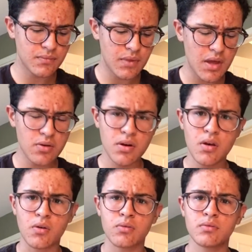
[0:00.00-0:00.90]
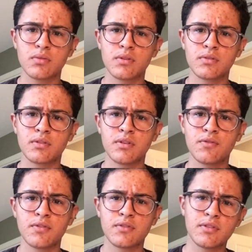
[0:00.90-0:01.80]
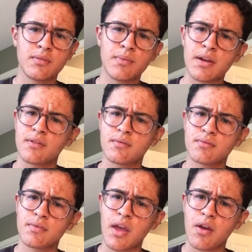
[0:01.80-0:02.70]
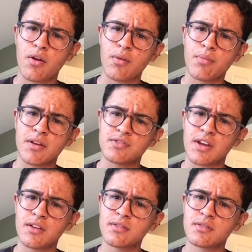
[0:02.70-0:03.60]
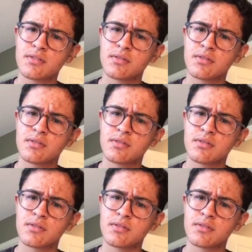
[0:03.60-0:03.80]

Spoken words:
I don't know, there's a difference in my hair on my chest.